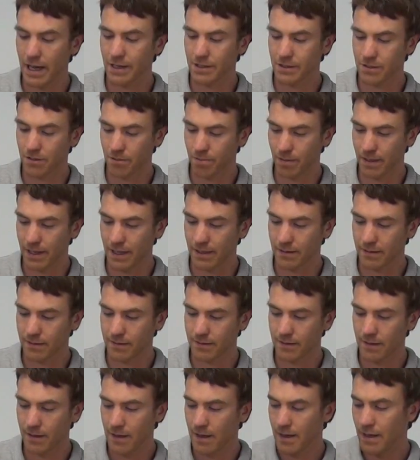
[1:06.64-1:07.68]
and your
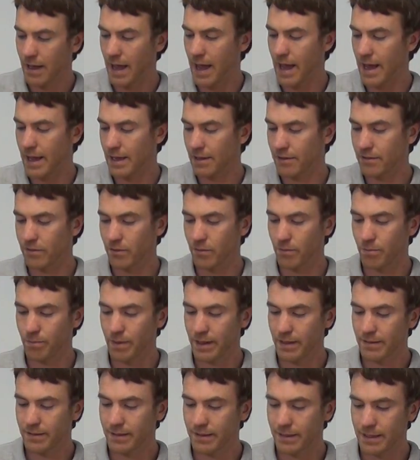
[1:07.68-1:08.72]
plants. Uh, so
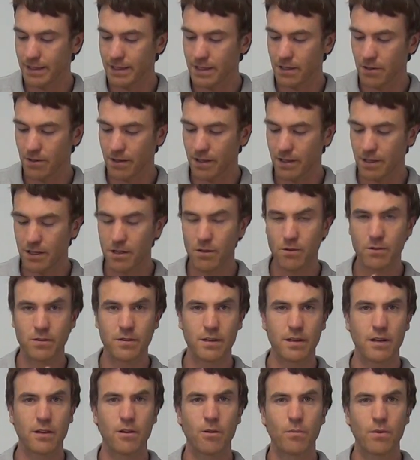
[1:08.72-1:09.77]
basically, you can use it
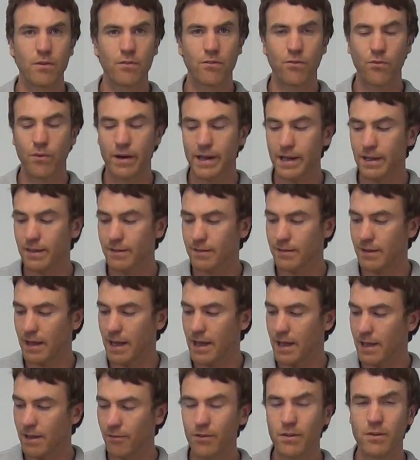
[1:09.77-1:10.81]
in a number of ways. Uh,
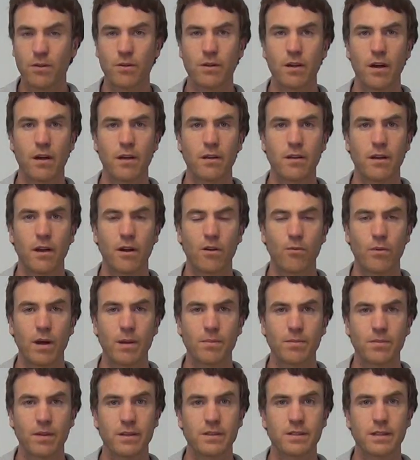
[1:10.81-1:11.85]
if you look on our
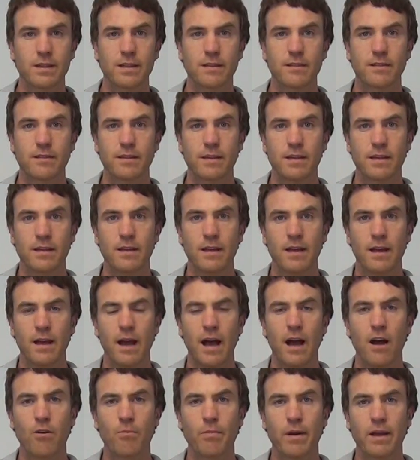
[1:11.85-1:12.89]
website, you can see
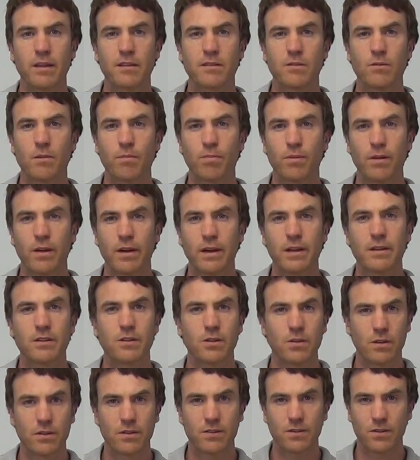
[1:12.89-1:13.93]
how best to apply it to
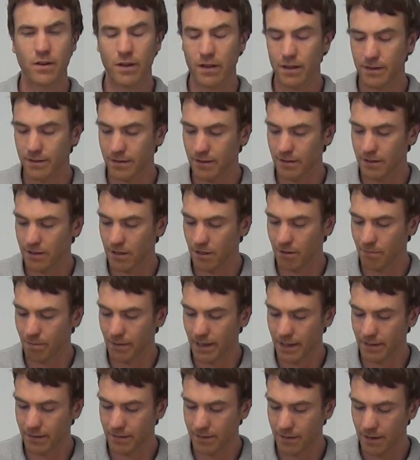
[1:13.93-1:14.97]
your soils and to your
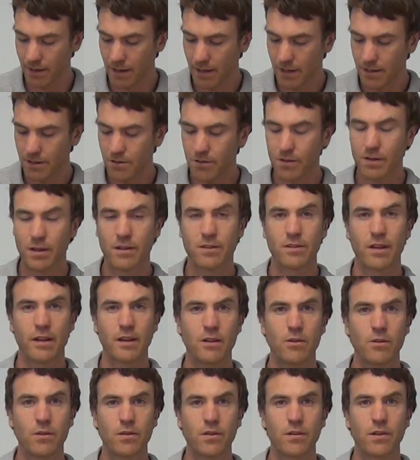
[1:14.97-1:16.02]
plants. You can
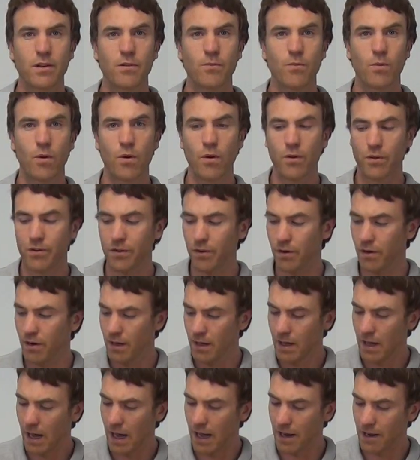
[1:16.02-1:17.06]
dilute it in water,
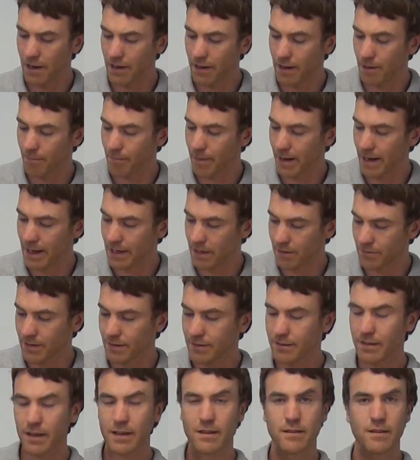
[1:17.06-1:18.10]
and a, a bag of
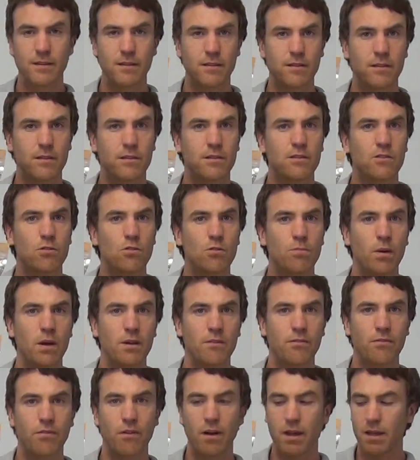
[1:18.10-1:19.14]
this size, this is 2.5